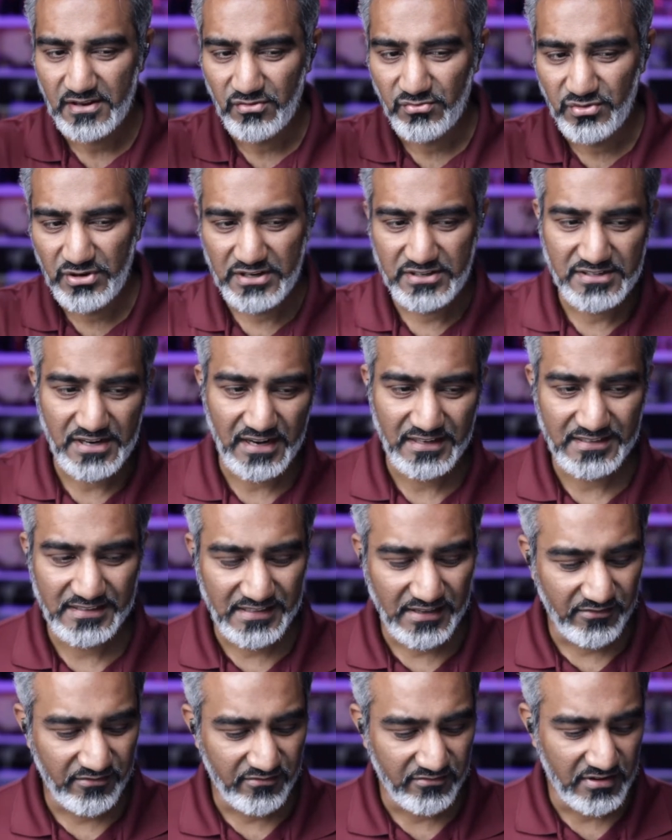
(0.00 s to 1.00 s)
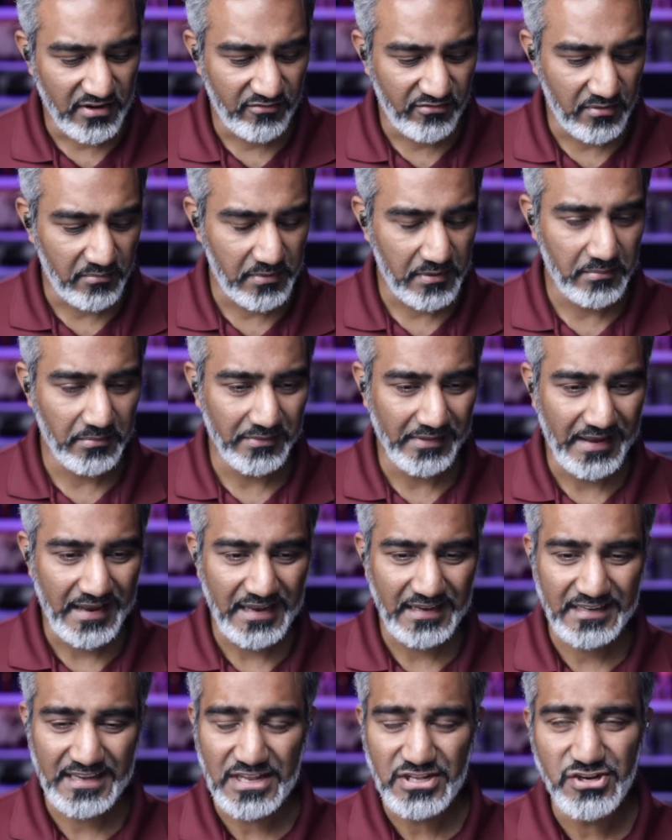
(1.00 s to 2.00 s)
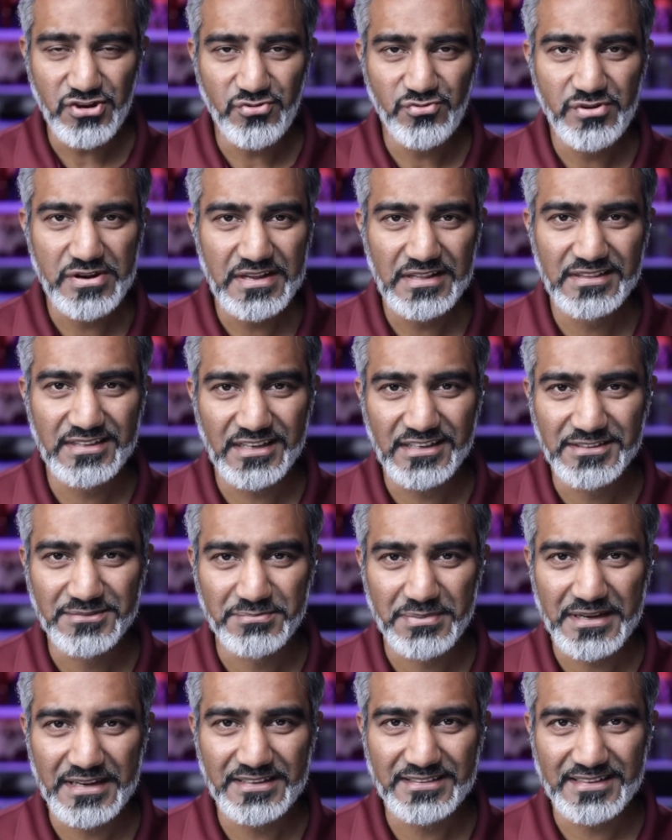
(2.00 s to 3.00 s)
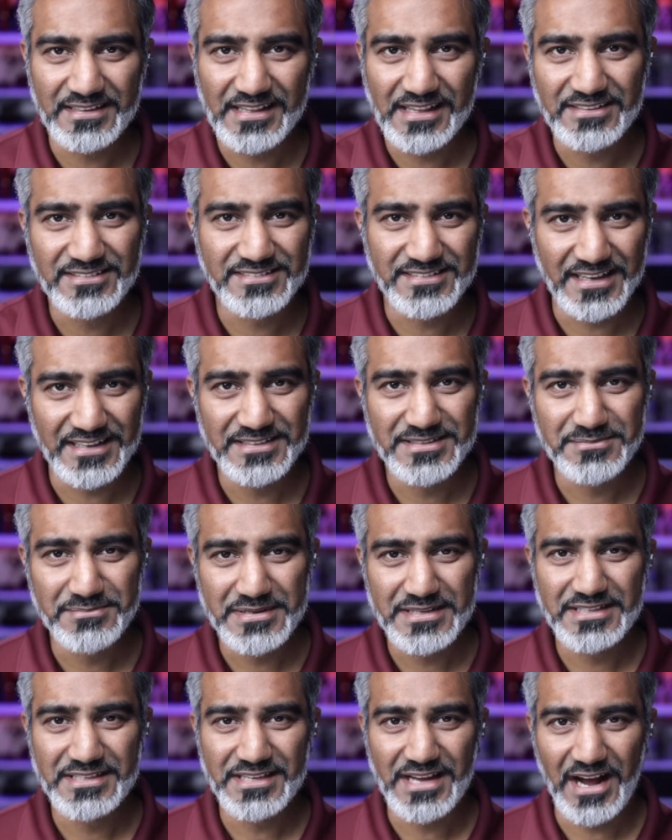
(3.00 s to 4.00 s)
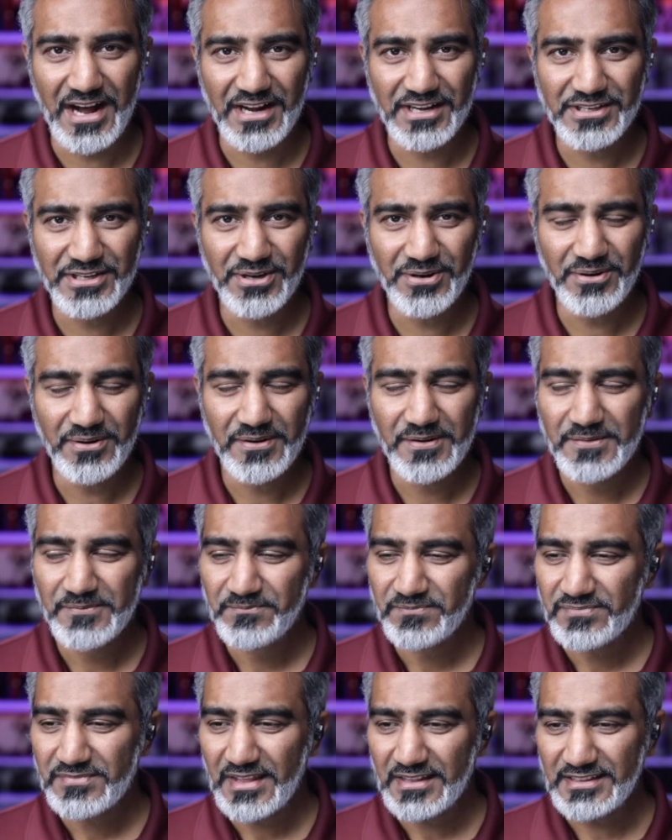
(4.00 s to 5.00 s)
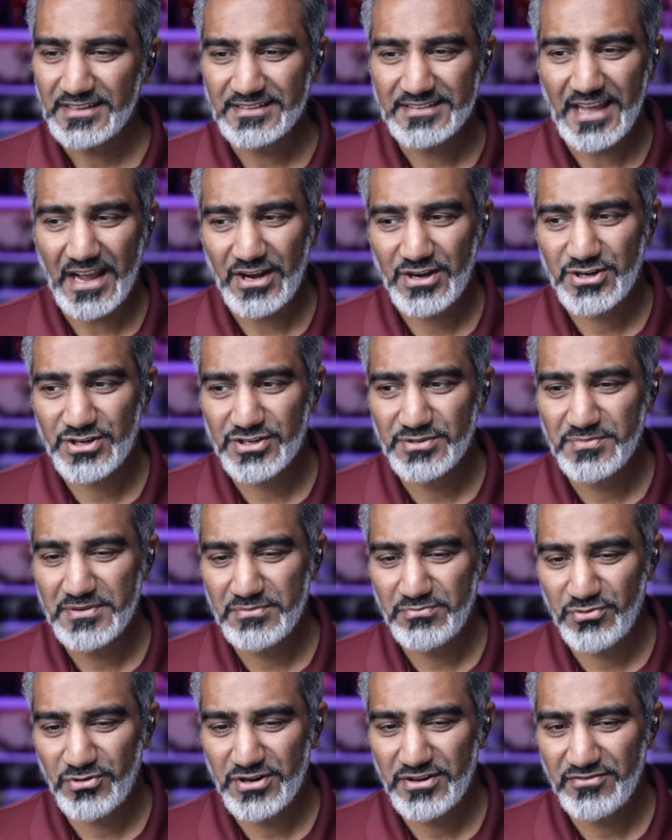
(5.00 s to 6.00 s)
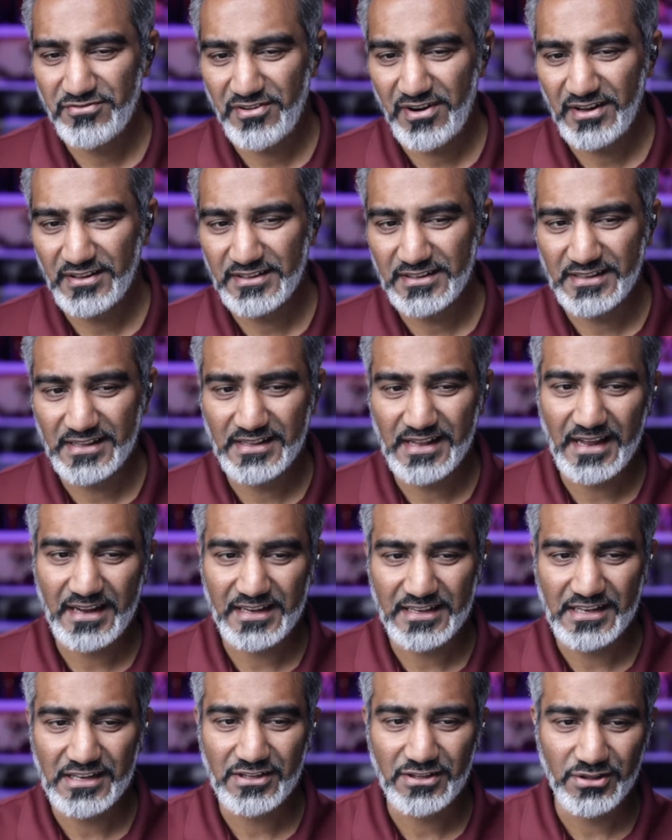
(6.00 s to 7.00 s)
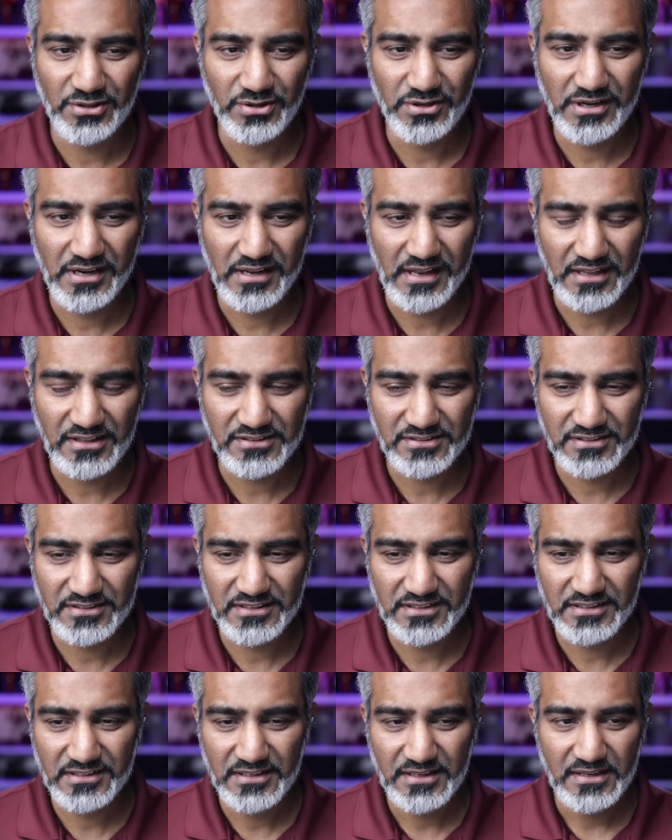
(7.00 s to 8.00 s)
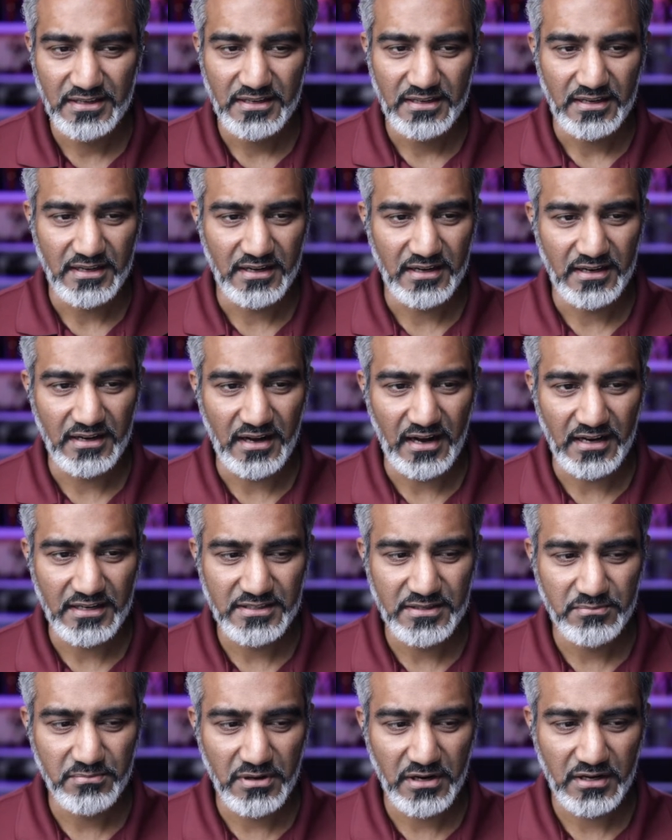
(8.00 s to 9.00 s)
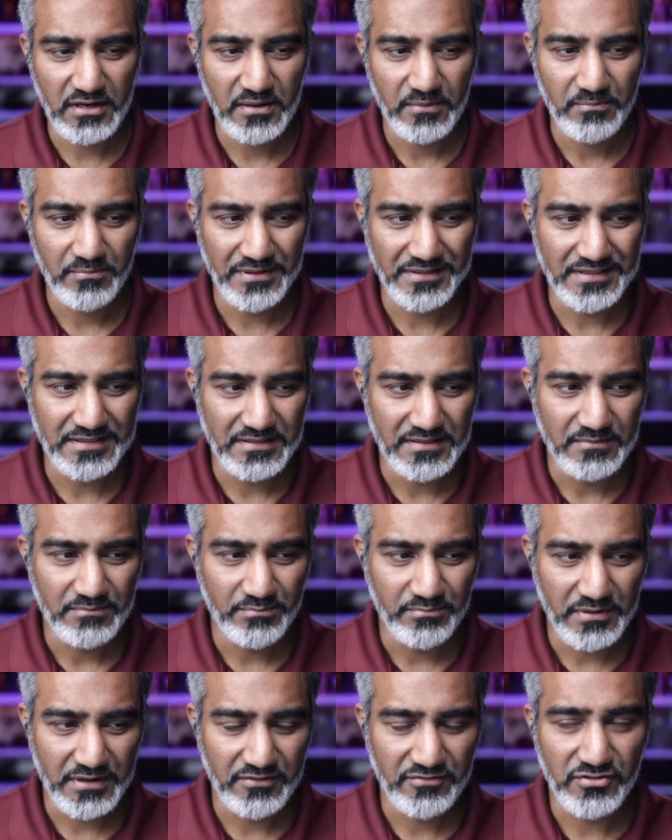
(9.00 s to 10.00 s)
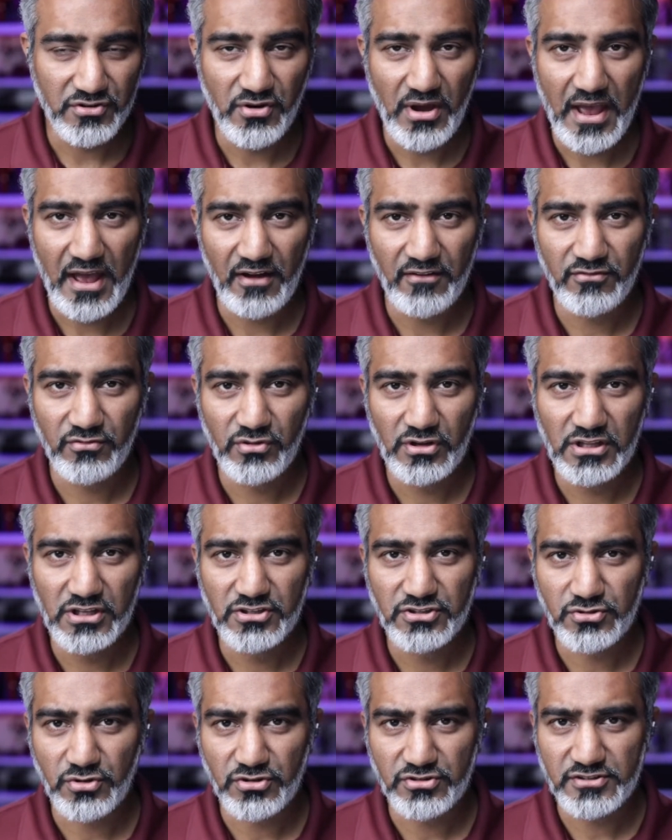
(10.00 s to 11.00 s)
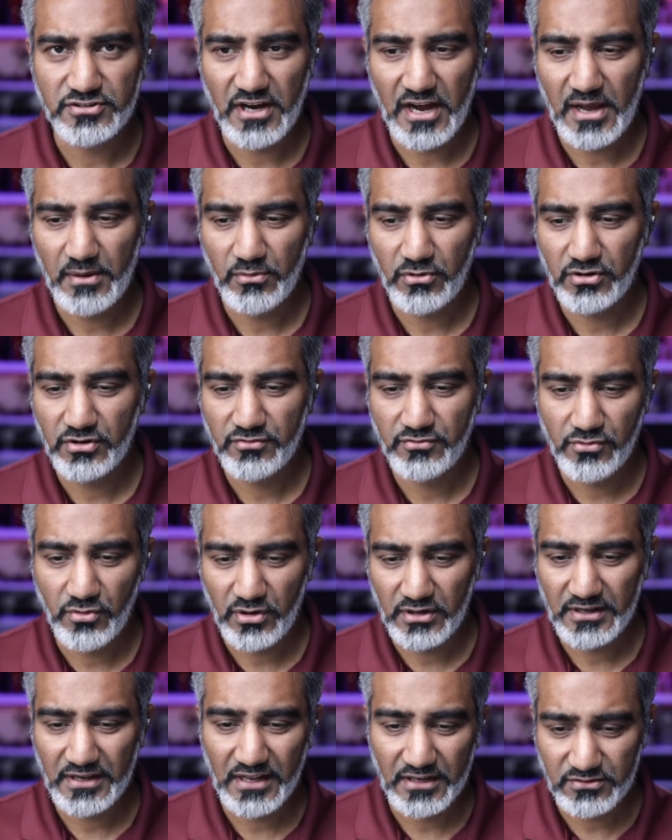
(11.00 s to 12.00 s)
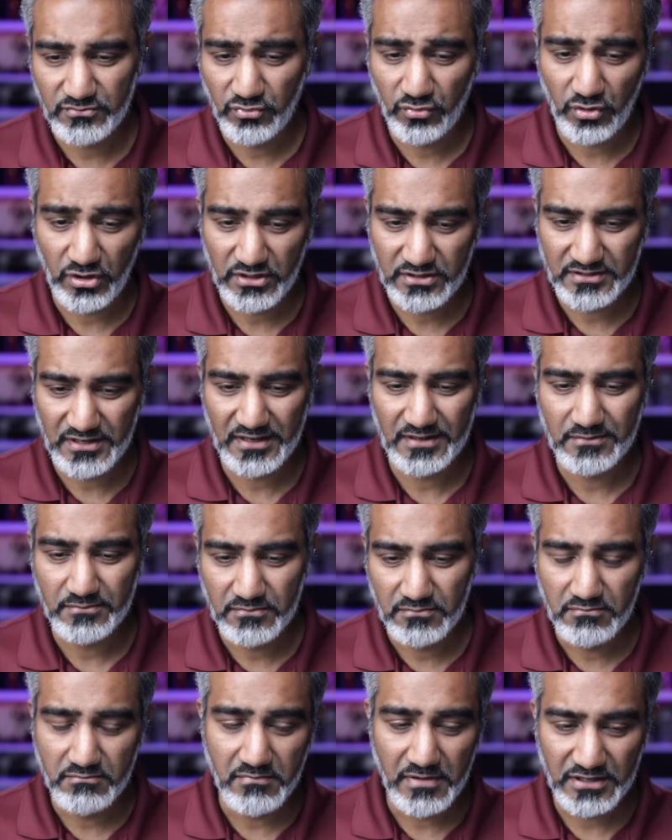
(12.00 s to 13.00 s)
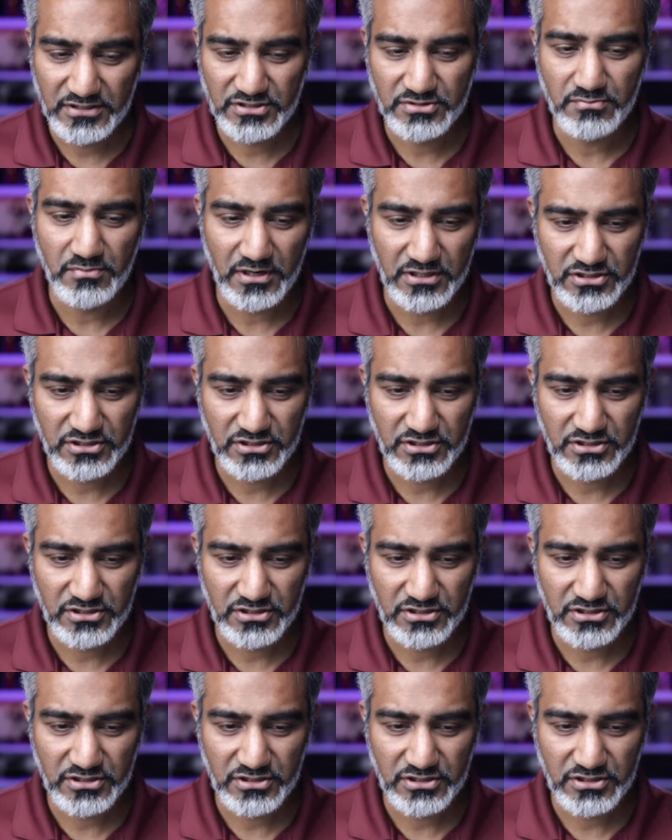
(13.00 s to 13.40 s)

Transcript: reach out to the different people. Hey, can you read this piece and then send me the audio? I think that could be pretty fun, and then I can include it into the audiobook. But if you have really short time, or if you want to get work done much